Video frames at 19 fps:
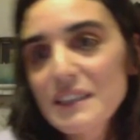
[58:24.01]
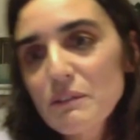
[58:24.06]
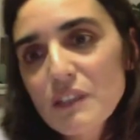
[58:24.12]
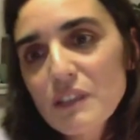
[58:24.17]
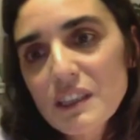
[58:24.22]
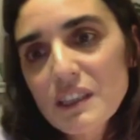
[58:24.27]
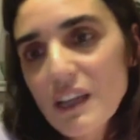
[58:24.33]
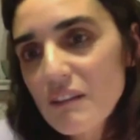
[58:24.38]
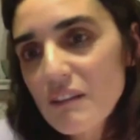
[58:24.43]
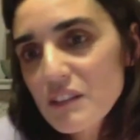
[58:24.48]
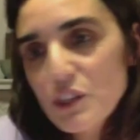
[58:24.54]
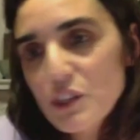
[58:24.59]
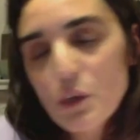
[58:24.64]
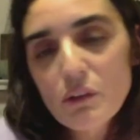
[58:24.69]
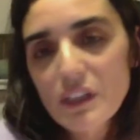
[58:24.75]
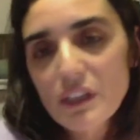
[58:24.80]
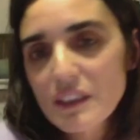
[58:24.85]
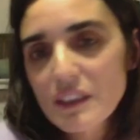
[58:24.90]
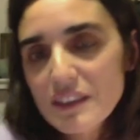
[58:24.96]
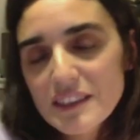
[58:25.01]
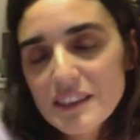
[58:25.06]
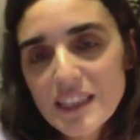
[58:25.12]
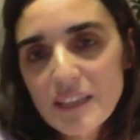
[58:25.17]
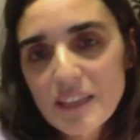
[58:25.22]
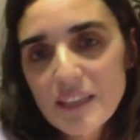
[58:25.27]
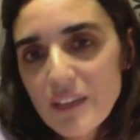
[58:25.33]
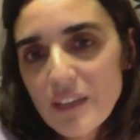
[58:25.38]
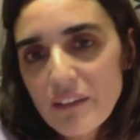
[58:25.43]
I was going in the
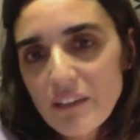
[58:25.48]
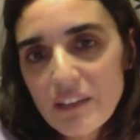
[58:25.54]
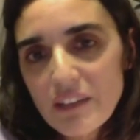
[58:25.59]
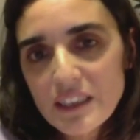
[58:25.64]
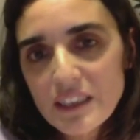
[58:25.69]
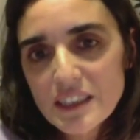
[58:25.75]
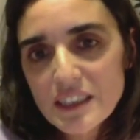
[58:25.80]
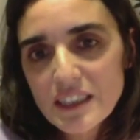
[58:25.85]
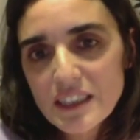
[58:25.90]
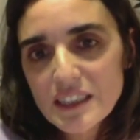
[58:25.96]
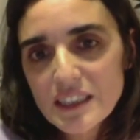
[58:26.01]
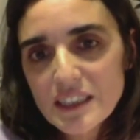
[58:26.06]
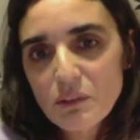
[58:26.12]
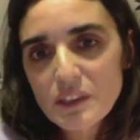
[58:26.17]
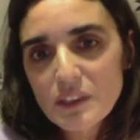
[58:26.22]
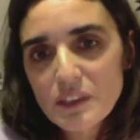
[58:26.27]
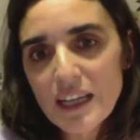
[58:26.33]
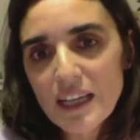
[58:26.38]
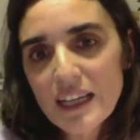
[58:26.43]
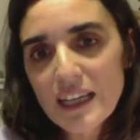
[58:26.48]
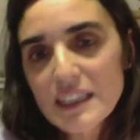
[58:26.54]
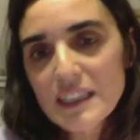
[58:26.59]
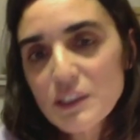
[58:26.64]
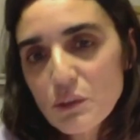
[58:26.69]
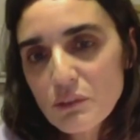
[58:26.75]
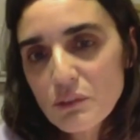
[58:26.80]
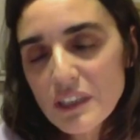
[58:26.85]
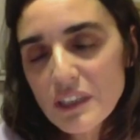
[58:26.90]
same direction as what
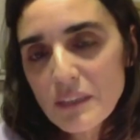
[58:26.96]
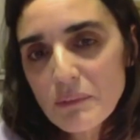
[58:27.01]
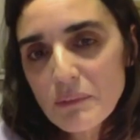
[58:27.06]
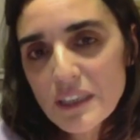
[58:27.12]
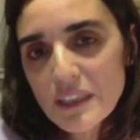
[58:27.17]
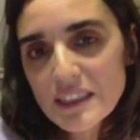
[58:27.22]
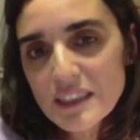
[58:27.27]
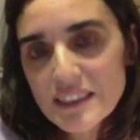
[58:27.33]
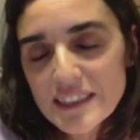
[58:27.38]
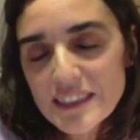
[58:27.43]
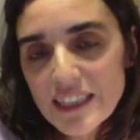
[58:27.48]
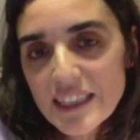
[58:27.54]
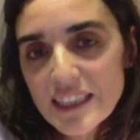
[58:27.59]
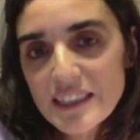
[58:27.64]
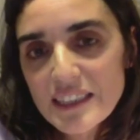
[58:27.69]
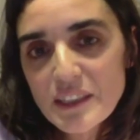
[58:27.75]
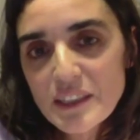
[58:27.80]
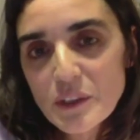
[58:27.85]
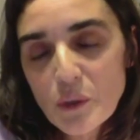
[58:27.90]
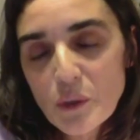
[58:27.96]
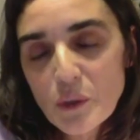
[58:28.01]
has already been said,